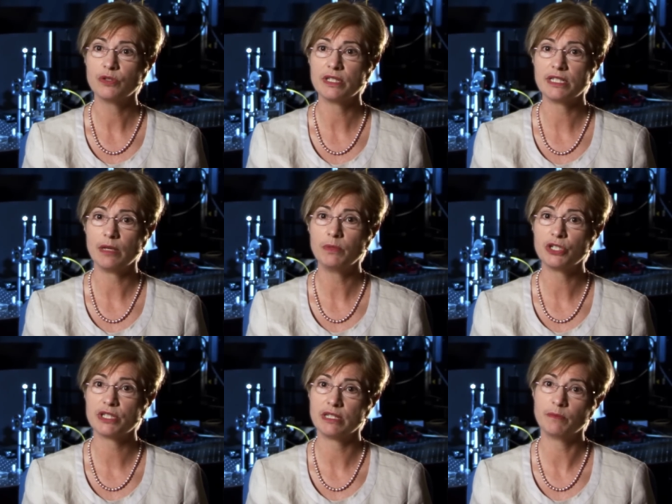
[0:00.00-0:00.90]
to
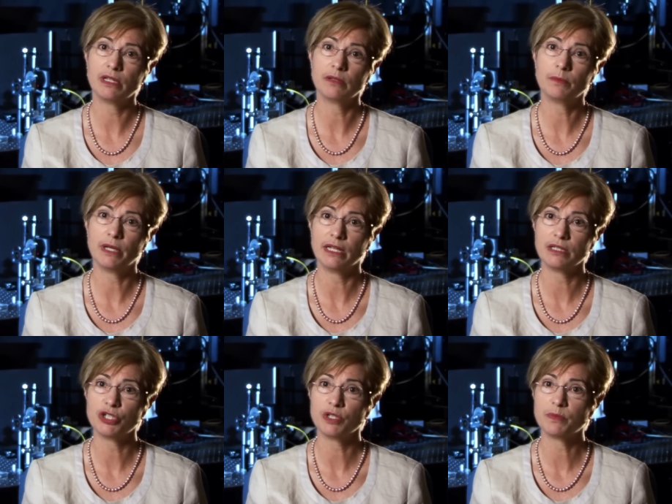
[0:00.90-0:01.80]
establish similar
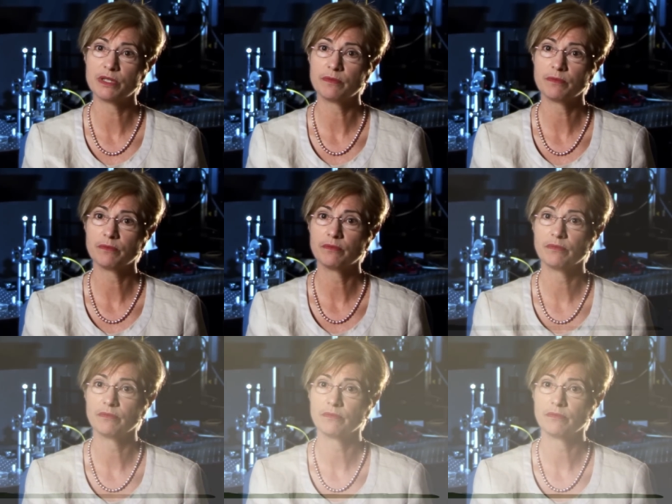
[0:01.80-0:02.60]
partnerships. The